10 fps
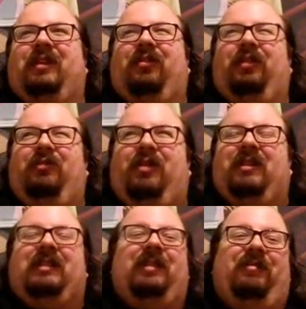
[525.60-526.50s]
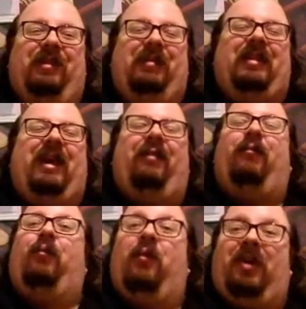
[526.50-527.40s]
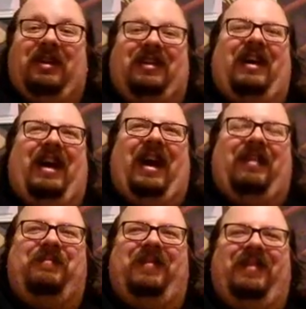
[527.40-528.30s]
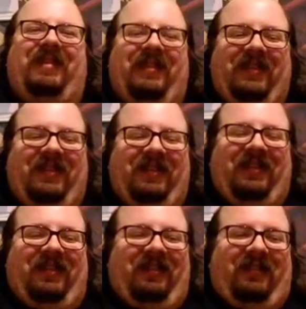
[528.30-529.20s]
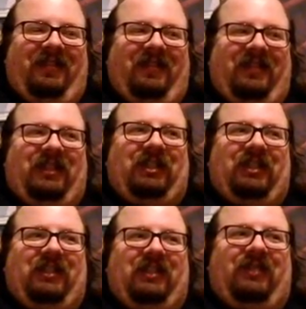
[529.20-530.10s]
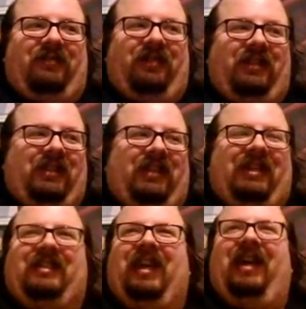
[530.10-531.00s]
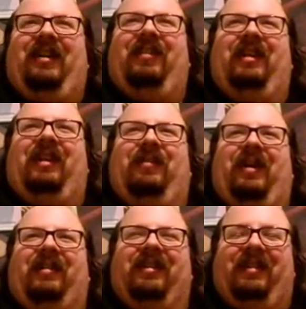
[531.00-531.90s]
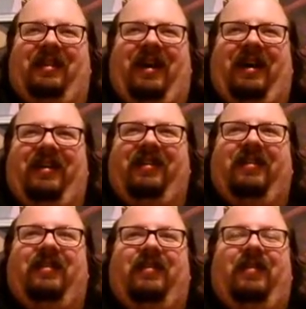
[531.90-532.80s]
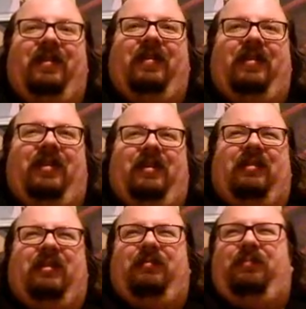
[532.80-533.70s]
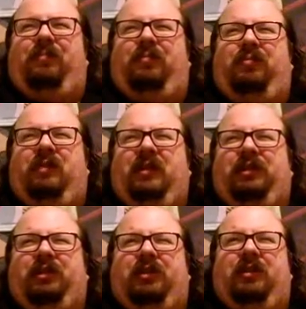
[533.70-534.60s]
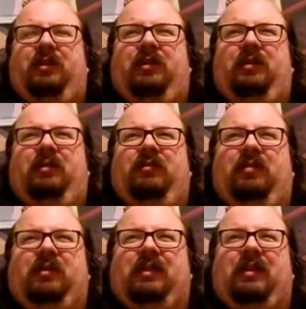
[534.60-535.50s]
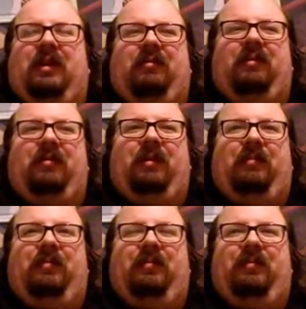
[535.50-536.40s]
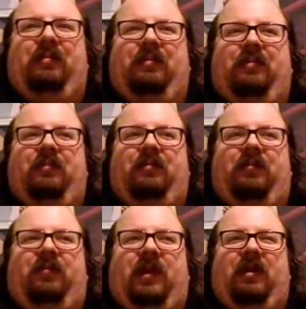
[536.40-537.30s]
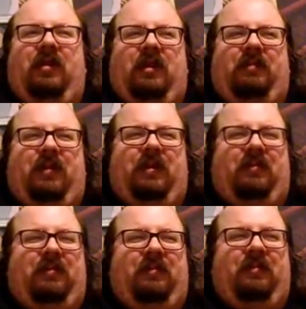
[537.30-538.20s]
only one to defeat me that one time, which is really saying something about that. Although I'm pretty sure you were also there when we fired up oh